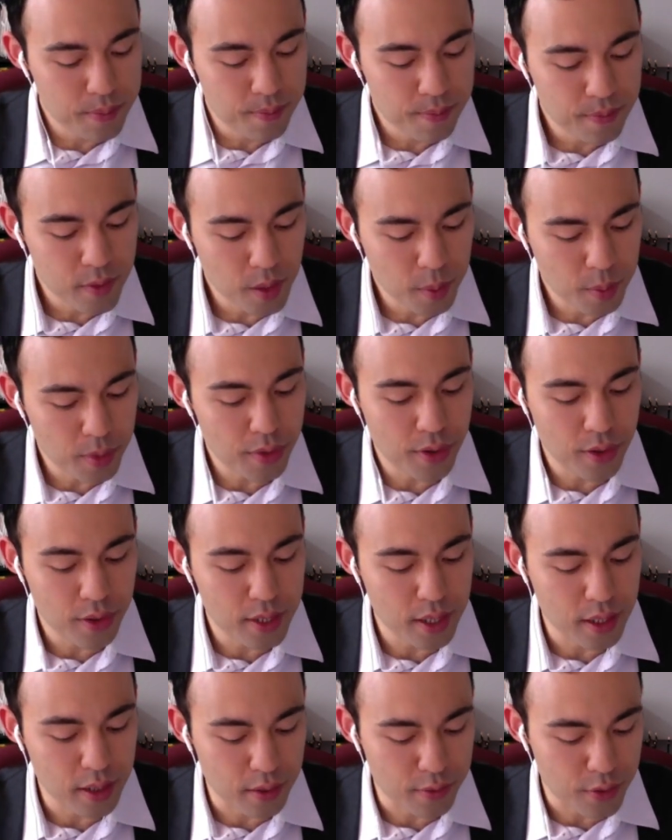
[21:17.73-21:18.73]
Number
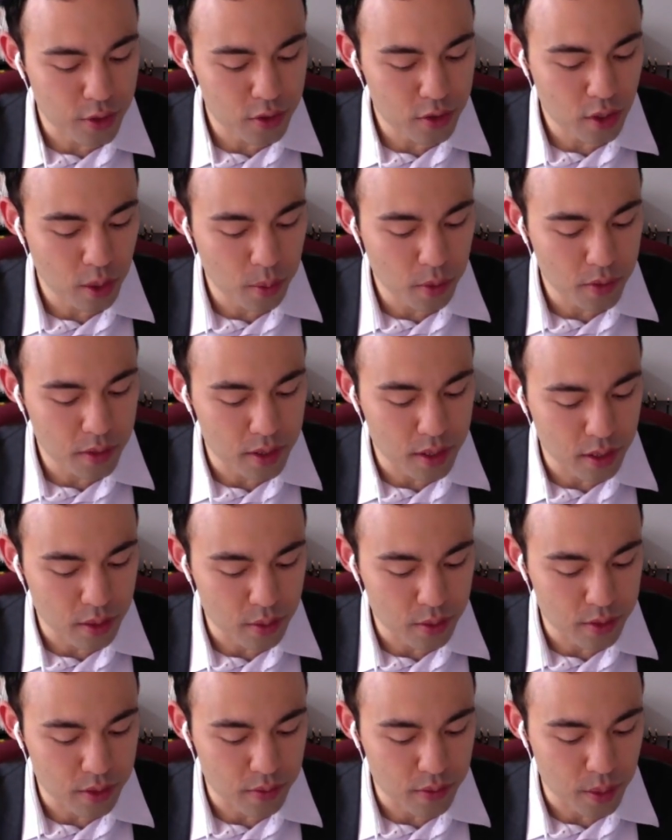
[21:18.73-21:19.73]
13, the first term of a
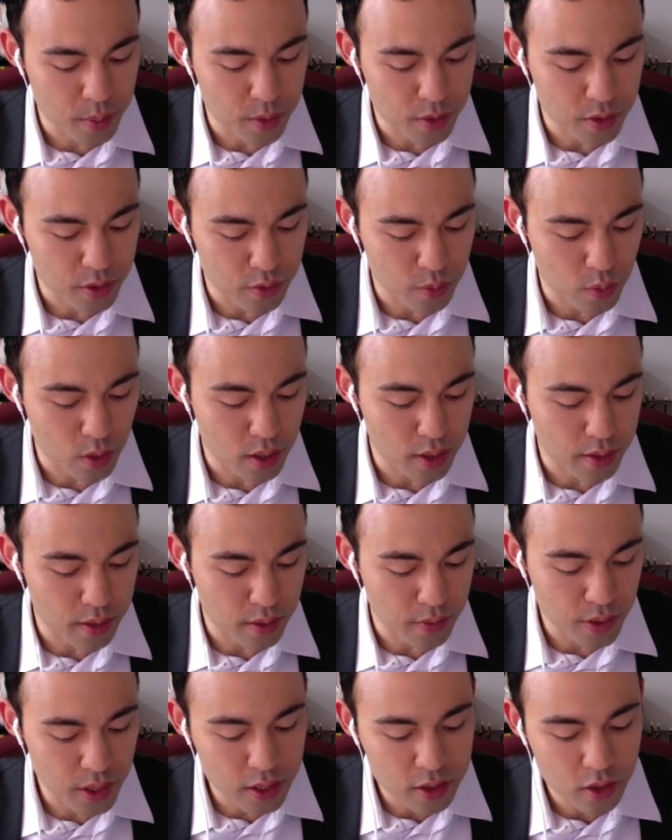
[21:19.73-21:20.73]
sequence of numbers is 1.
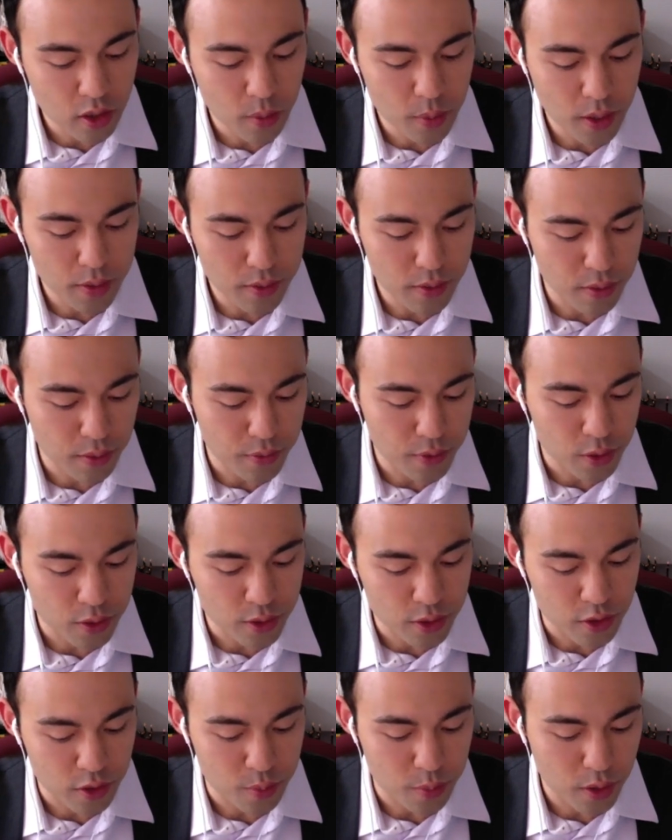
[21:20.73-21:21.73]
If each term after the first
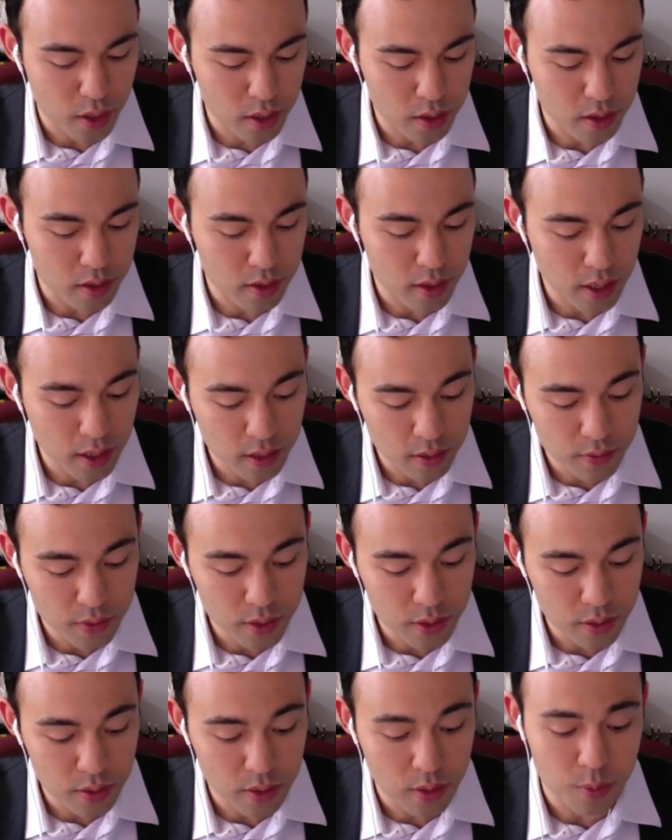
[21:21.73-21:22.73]
is a product of
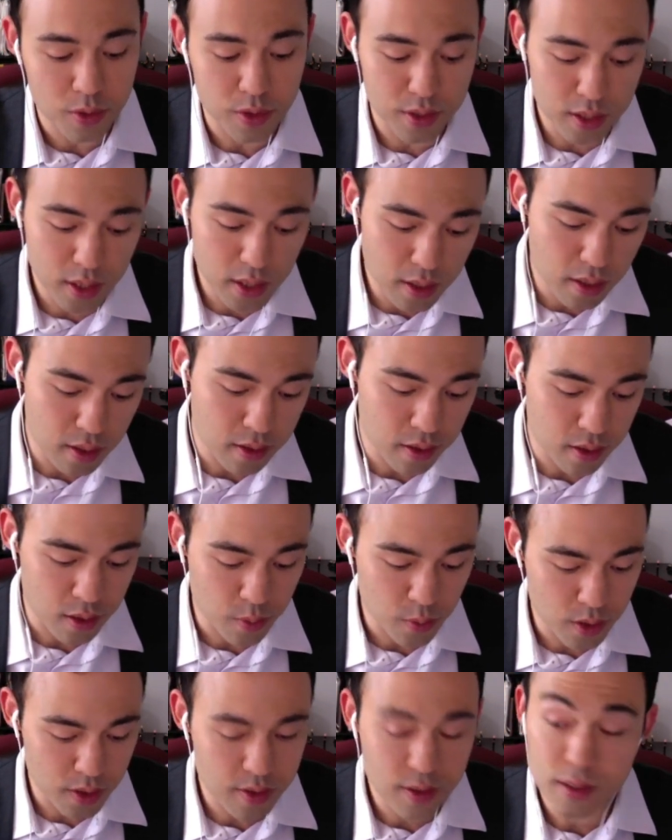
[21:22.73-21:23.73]
-2 and the preceding term,
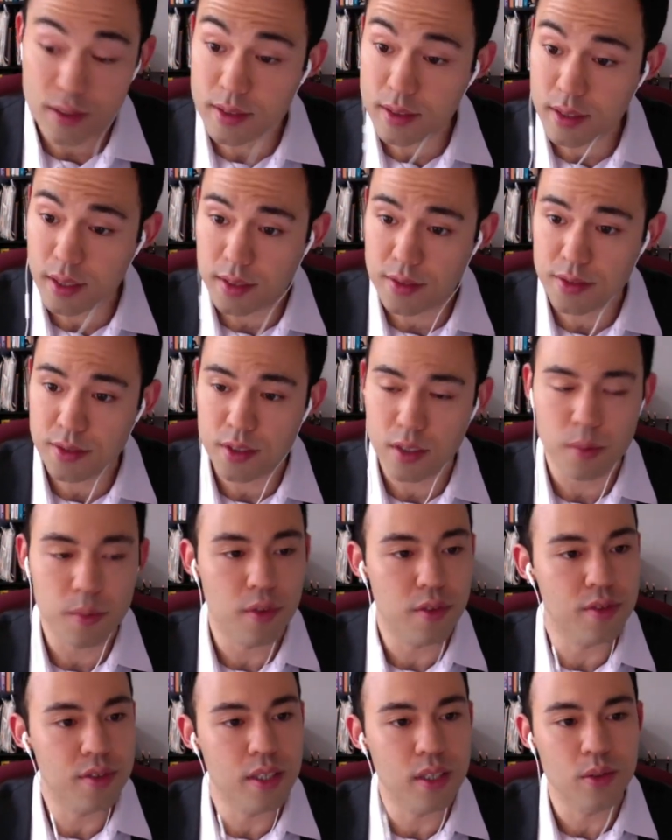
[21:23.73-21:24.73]
what is the sixth term of the
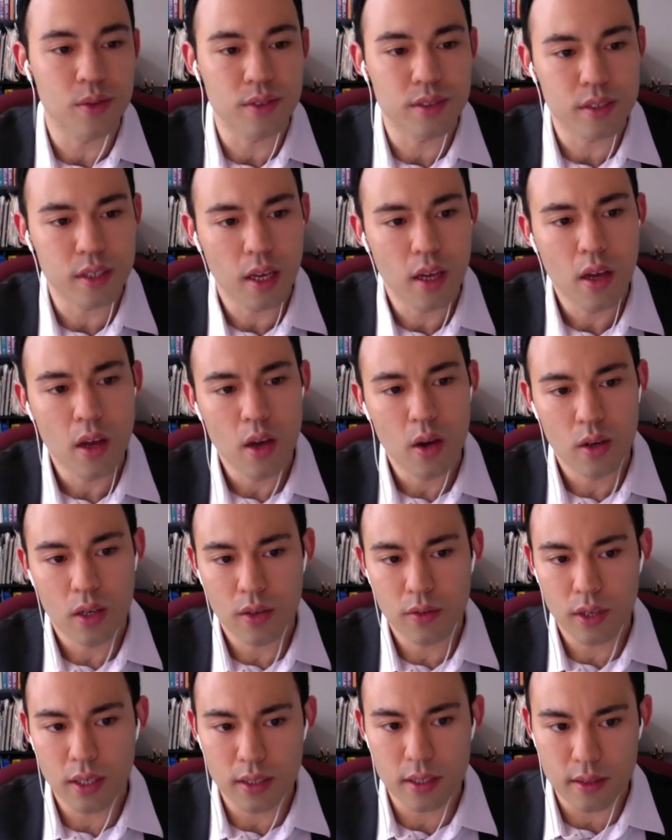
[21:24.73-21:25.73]
sequence?
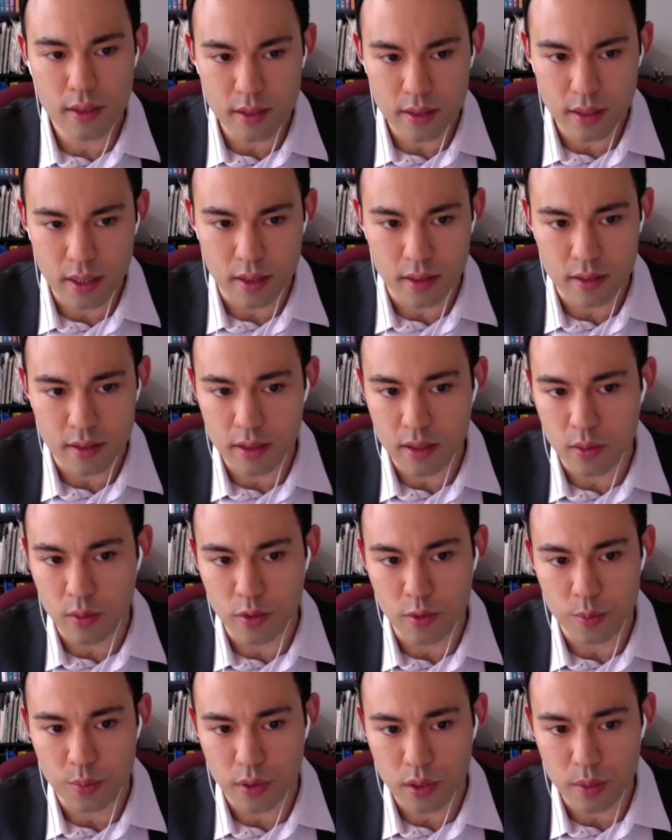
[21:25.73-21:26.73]
Whenever I get these kind of
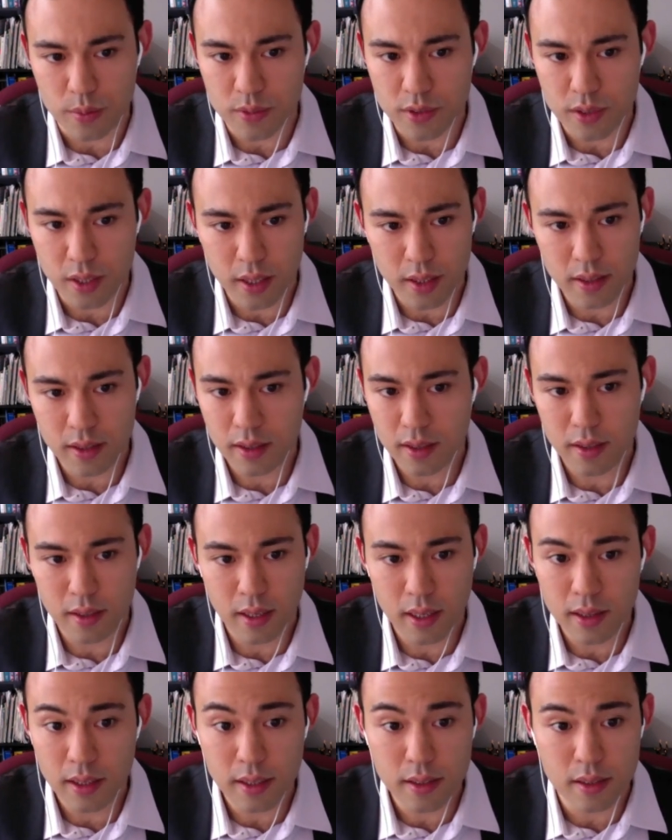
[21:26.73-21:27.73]
sequence problems, I
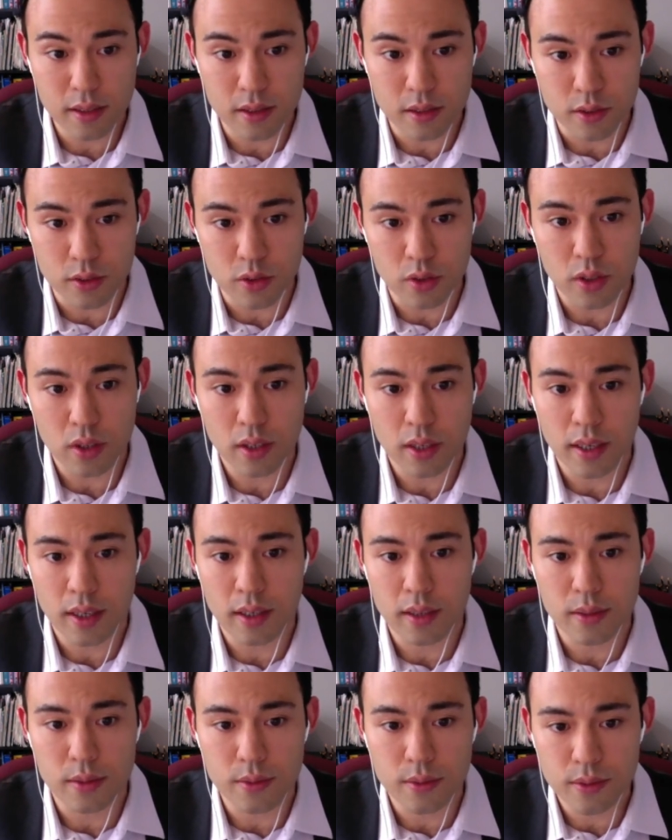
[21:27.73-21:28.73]
like to just draw
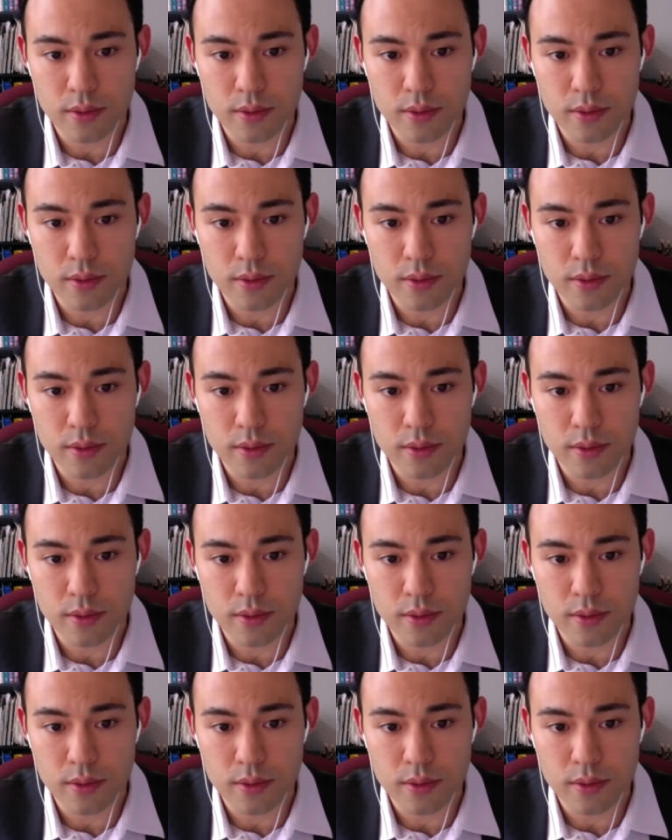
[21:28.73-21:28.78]
out